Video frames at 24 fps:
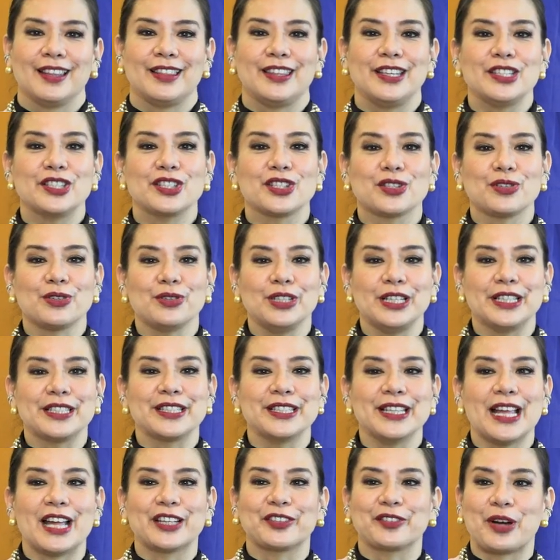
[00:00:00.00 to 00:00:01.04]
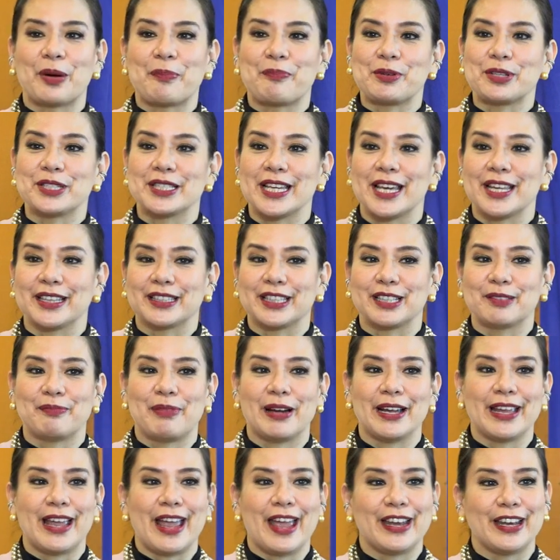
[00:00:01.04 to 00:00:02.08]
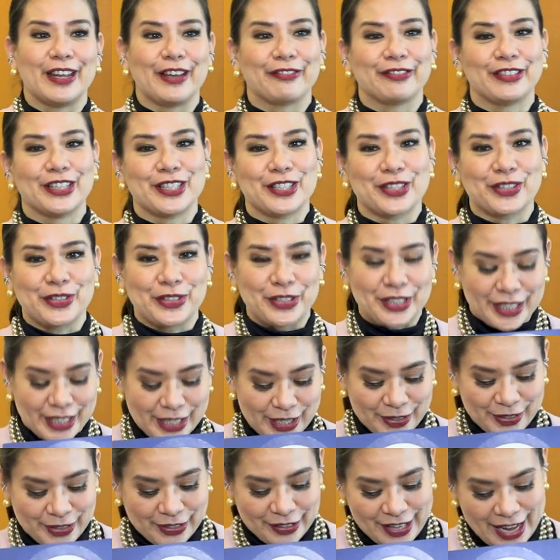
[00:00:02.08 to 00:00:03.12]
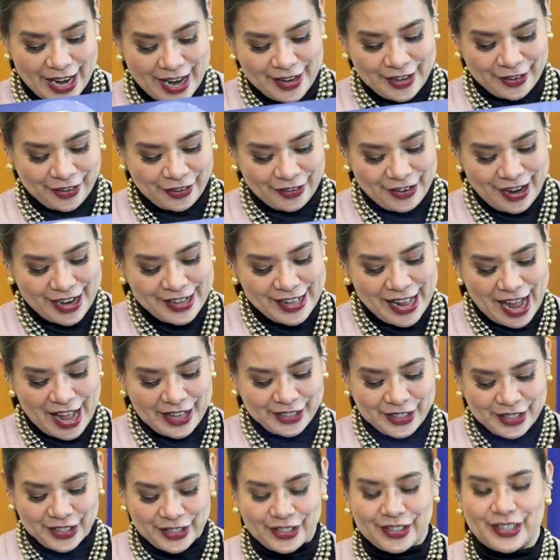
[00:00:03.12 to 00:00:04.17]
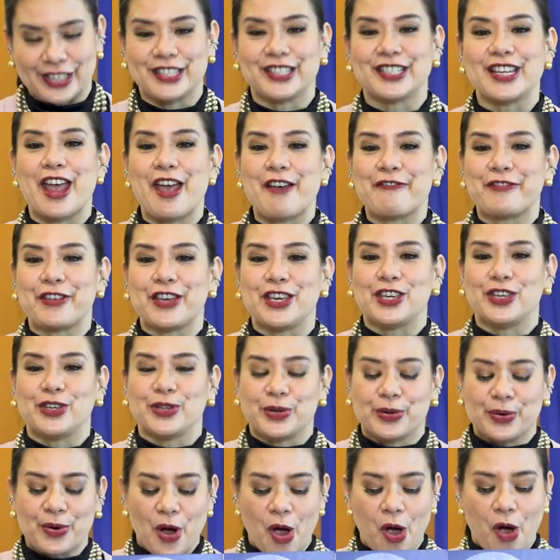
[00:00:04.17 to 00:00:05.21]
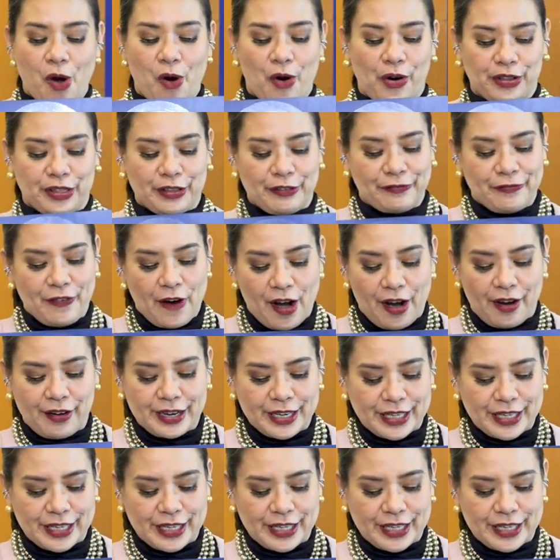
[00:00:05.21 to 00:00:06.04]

This school is not represented by any of the schools here today. The correct answer is FEU or the Far